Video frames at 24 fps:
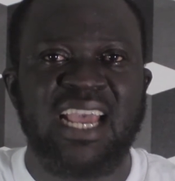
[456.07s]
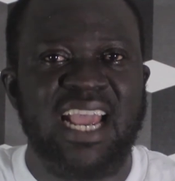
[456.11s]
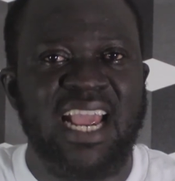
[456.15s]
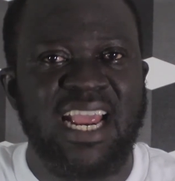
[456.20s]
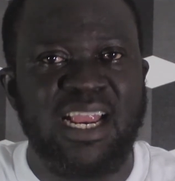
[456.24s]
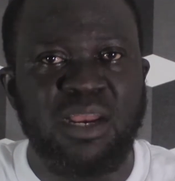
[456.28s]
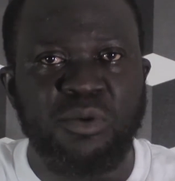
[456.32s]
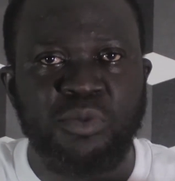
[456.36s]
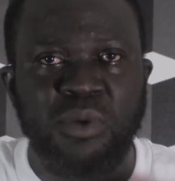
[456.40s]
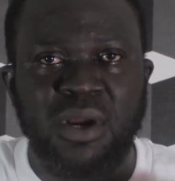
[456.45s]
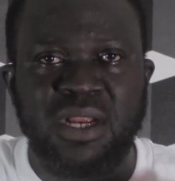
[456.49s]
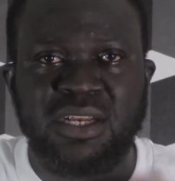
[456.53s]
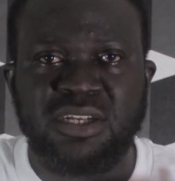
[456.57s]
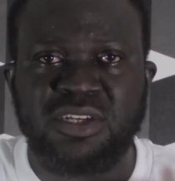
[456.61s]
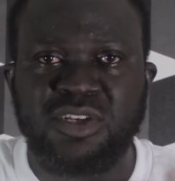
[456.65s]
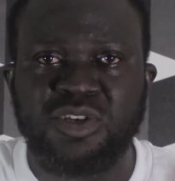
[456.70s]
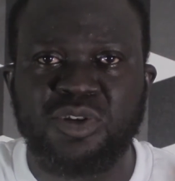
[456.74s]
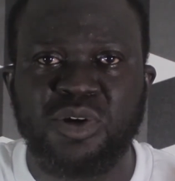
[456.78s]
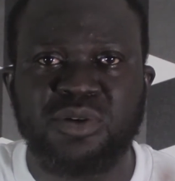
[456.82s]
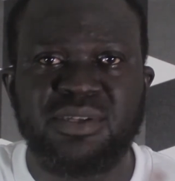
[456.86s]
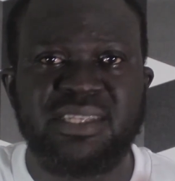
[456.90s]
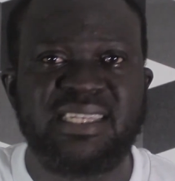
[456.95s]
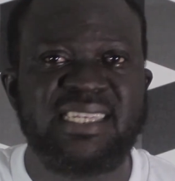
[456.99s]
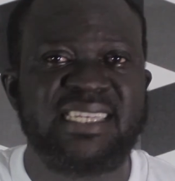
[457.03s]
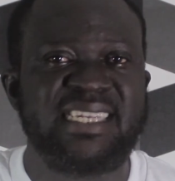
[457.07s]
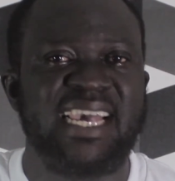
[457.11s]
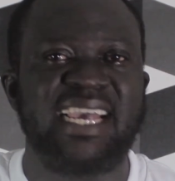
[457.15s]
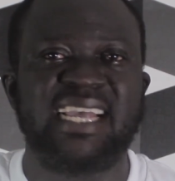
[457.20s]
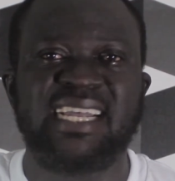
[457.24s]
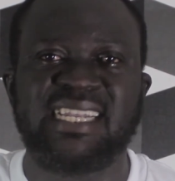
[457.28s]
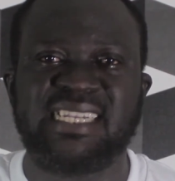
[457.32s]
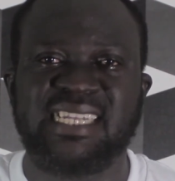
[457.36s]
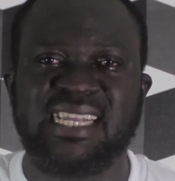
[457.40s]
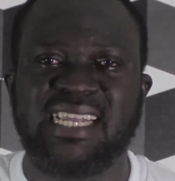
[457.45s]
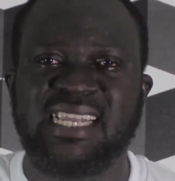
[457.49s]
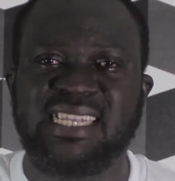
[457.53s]
And when you don't
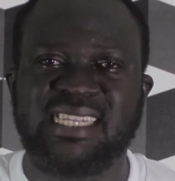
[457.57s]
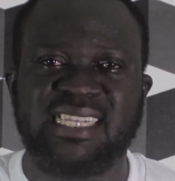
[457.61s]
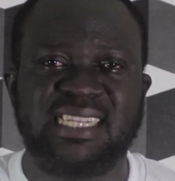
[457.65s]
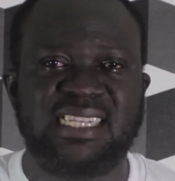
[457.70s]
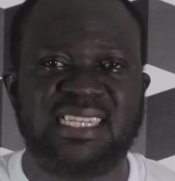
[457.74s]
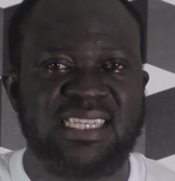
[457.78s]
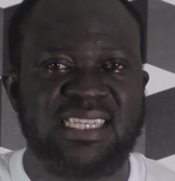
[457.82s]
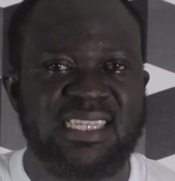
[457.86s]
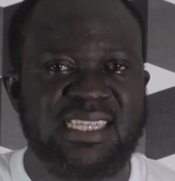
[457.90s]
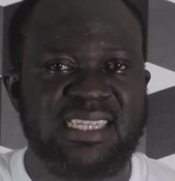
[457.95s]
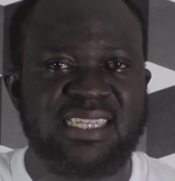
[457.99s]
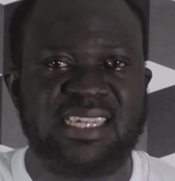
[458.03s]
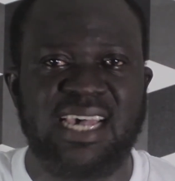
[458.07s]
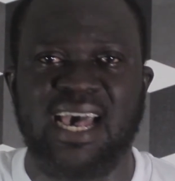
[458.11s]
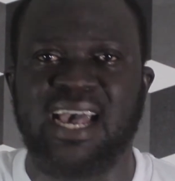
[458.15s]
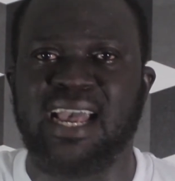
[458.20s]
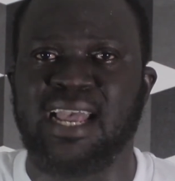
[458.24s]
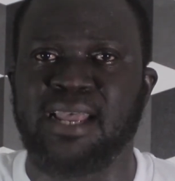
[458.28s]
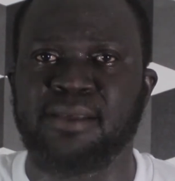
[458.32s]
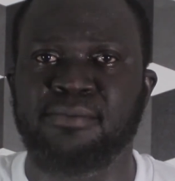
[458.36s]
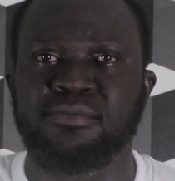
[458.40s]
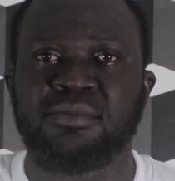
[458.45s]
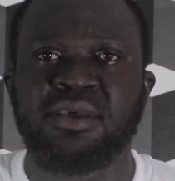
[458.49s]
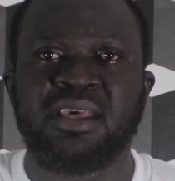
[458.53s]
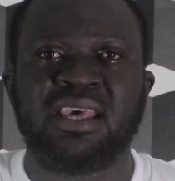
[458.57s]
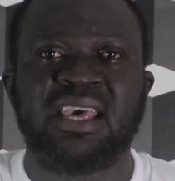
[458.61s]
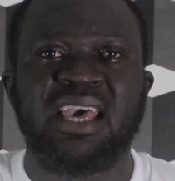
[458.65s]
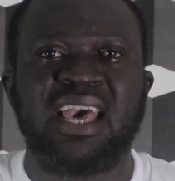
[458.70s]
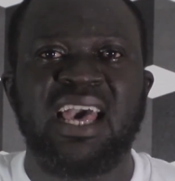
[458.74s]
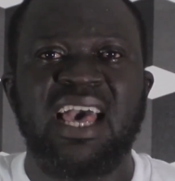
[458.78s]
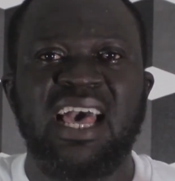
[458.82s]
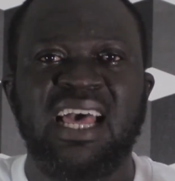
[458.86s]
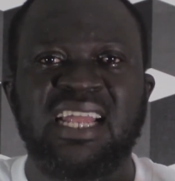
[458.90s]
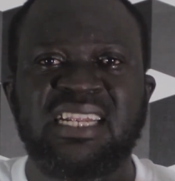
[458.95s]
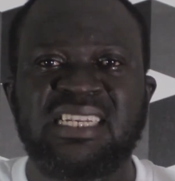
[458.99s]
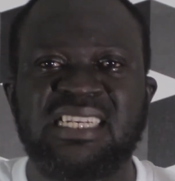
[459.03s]
take time
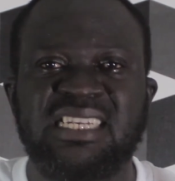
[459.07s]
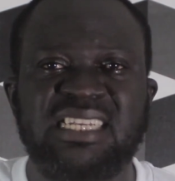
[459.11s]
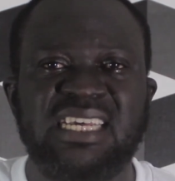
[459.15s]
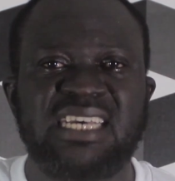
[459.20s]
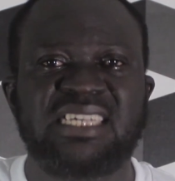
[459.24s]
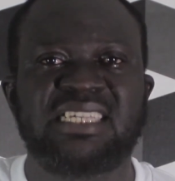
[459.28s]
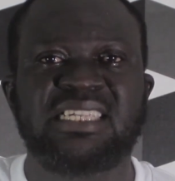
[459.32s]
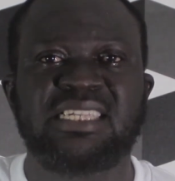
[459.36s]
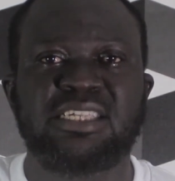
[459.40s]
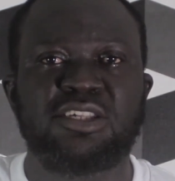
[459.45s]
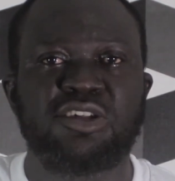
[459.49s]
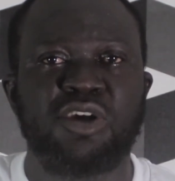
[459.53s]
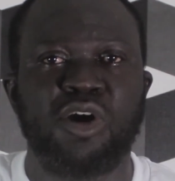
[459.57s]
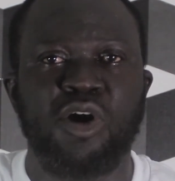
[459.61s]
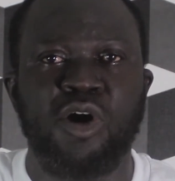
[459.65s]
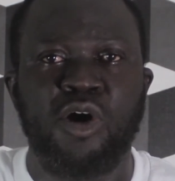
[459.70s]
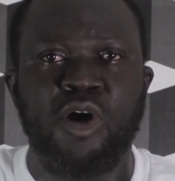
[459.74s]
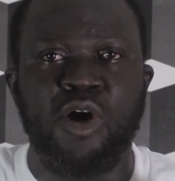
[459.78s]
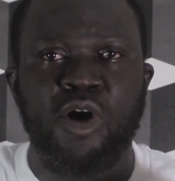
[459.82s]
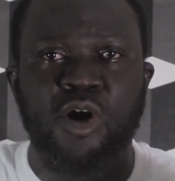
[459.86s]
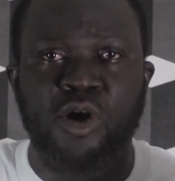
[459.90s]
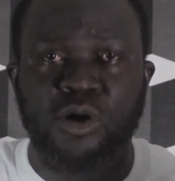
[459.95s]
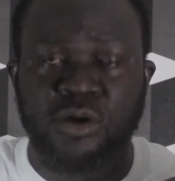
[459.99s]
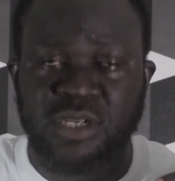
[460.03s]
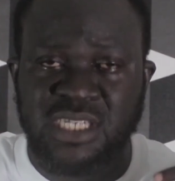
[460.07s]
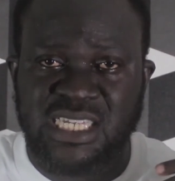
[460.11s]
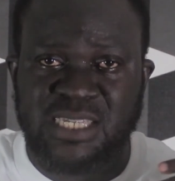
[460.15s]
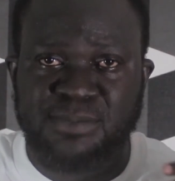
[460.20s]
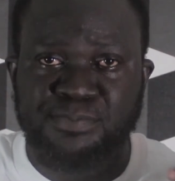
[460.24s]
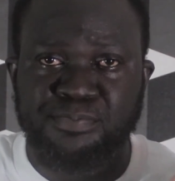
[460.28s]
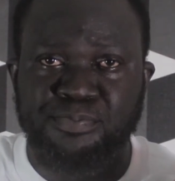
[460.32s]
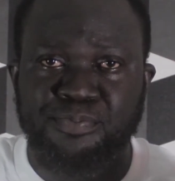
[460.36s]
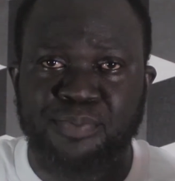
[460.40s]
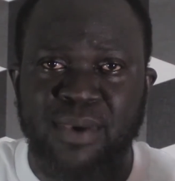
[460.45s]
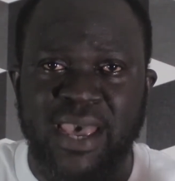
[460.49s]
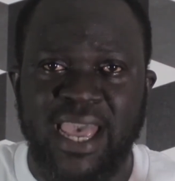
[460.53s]
and this your
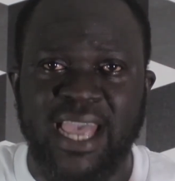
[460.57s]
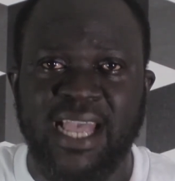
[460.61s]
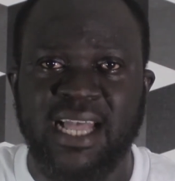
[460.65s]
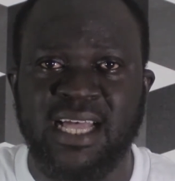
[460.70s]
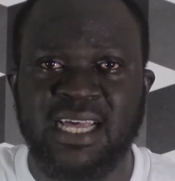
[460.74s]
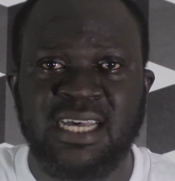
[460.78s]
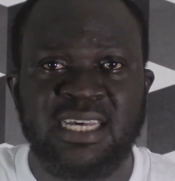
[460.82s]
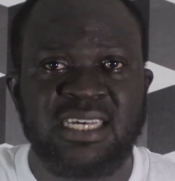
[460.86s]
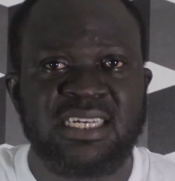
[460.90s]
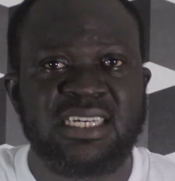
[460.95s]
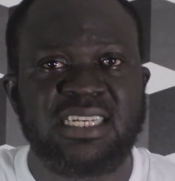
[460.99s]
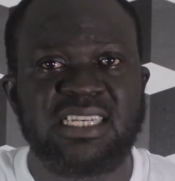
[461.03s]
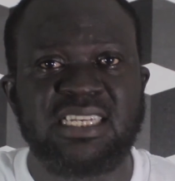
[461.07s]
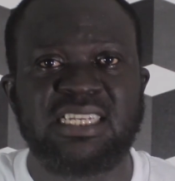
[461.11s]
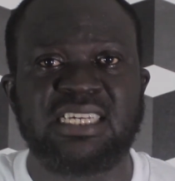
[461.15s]
spec,